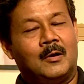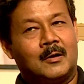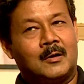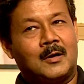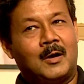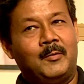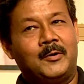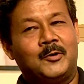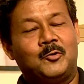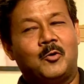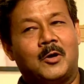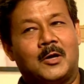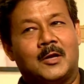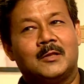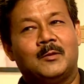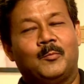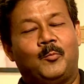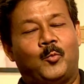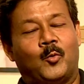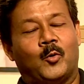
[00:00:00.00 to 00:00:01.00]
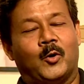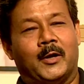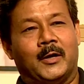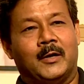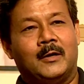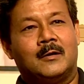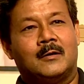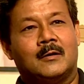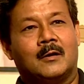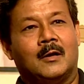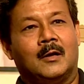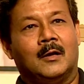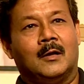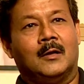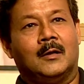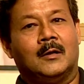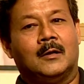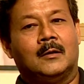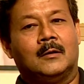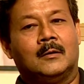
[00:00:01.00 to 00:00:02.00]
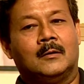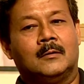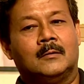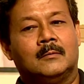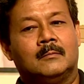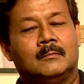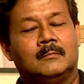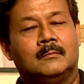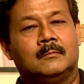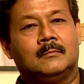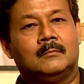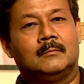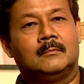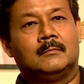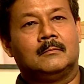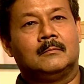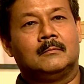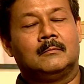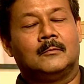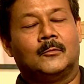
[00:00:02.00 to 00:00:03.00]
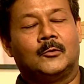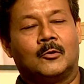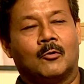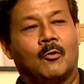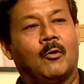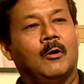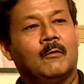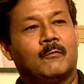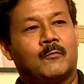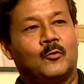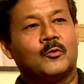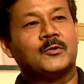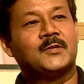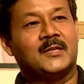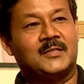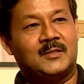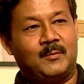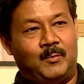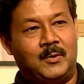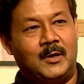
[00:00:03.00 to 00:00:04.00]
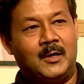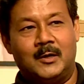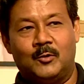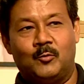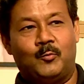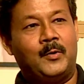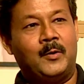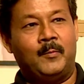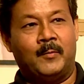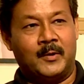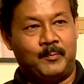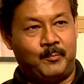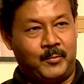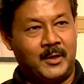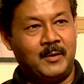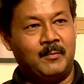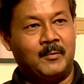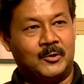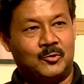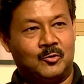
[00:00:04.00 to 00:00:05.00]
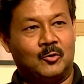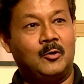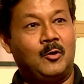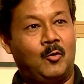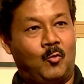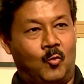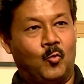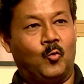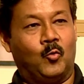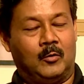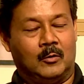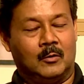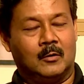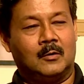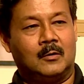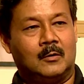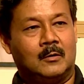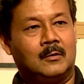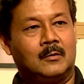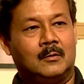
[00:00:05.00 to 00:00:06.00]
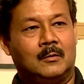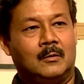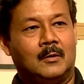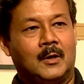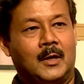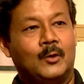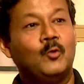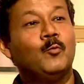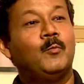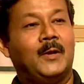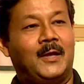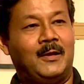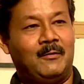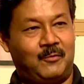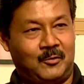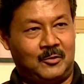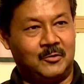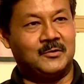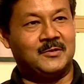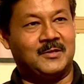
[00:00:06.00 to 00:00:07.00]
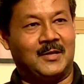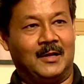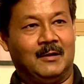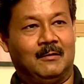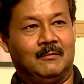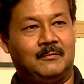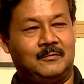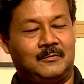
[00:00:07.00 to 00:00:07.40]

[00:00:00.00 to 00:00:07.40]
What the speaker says: Coming to another point, on the golf course as a player, you're pretty much on your own, and you're playing for yourself.